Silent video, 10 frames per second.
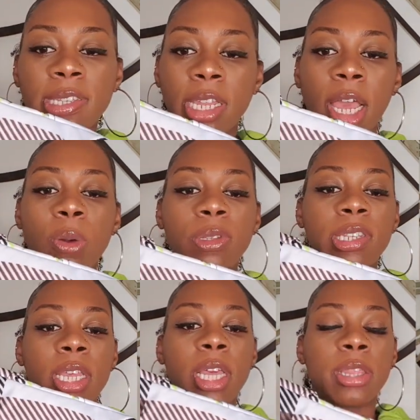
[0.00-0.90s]
and I would
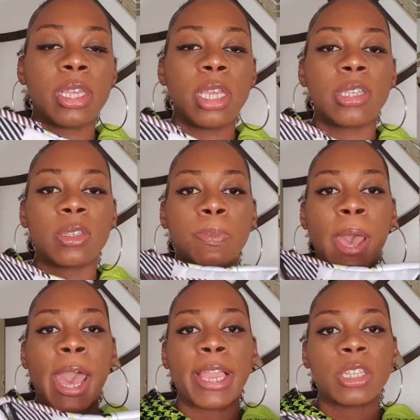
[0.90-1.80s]
say that this
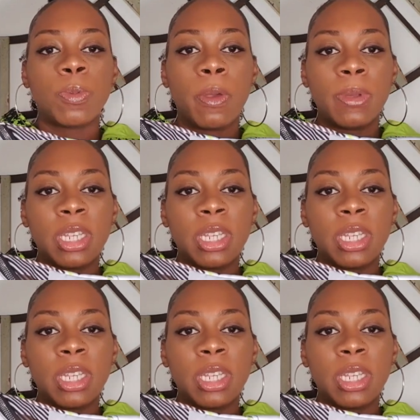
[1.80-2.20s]
bag is probably